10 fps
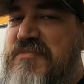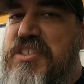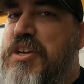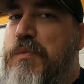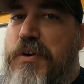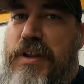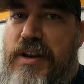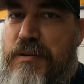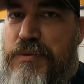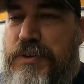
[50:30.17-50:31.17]
Somewhere in
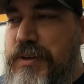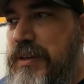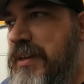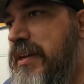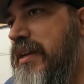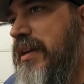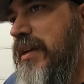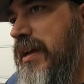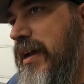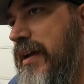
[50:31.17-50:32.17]
that neighborhood.
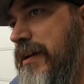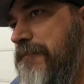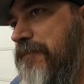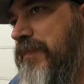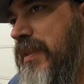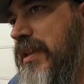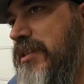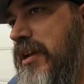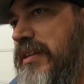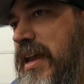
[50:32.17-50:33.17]
Um,
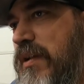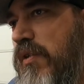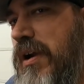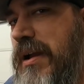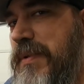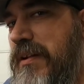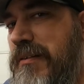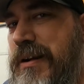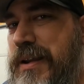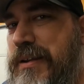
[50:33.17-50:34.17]
so that's kind of where I'm at
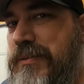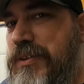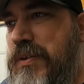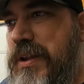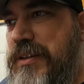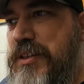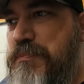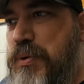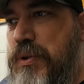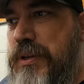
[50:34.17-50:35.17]
right now, is going ahead and
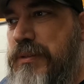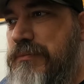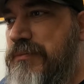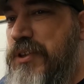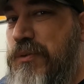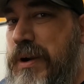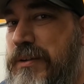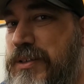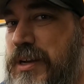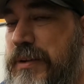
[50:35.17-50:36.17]
just pulling two
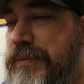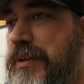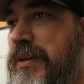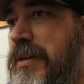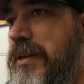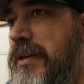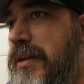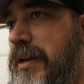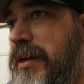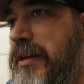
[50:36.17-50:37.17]
rounds off,
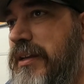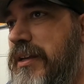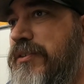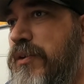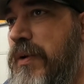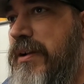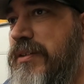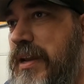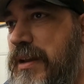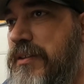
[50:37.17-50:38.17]
uh, cutting two
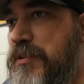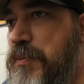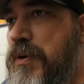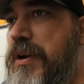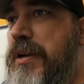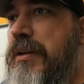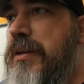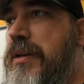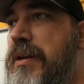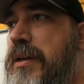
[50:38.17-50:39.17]
rounds out of the spring.
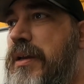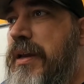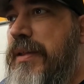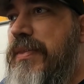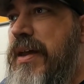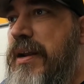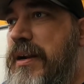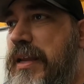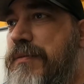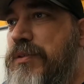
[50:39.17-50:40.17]
And that
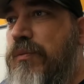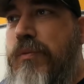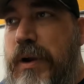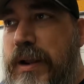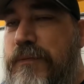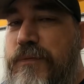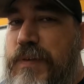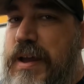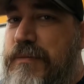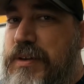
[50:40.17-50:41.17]
ought to give us around
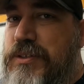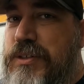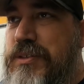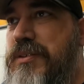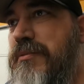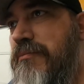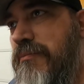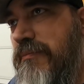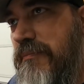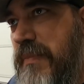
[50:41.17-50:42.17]
five inches,
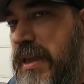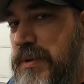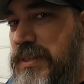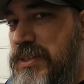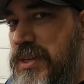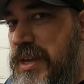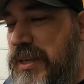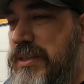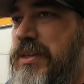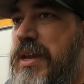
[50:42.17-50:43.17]
maybe
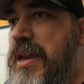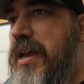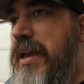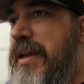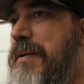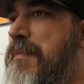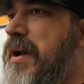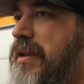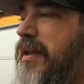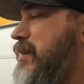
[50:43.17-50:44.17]
six. And I
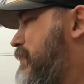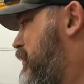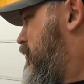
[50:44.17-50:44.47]
might end up